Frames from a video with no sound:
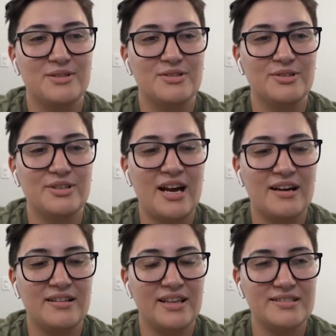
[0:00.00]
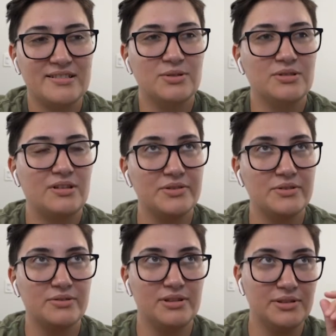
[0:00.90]
So yeah, I'll
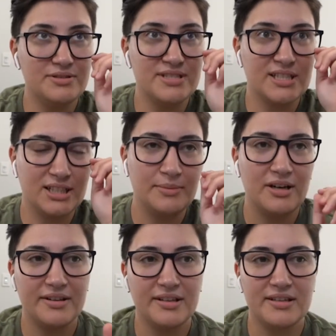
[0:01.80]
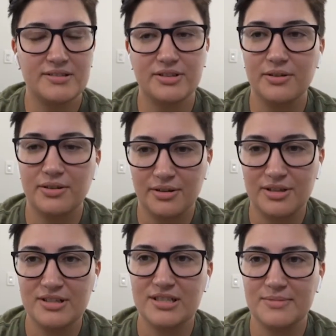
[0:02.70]
do a little disclaimer. I think it took you
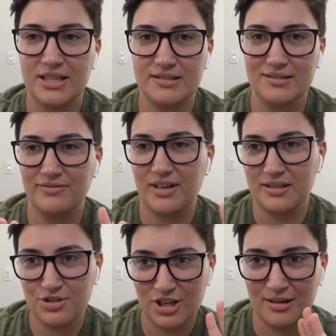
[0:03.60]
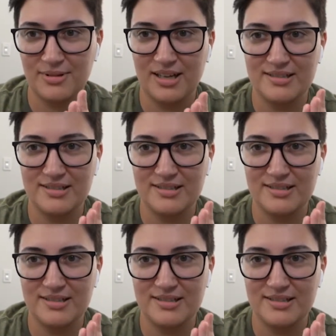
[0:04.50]
30 some days to find a job.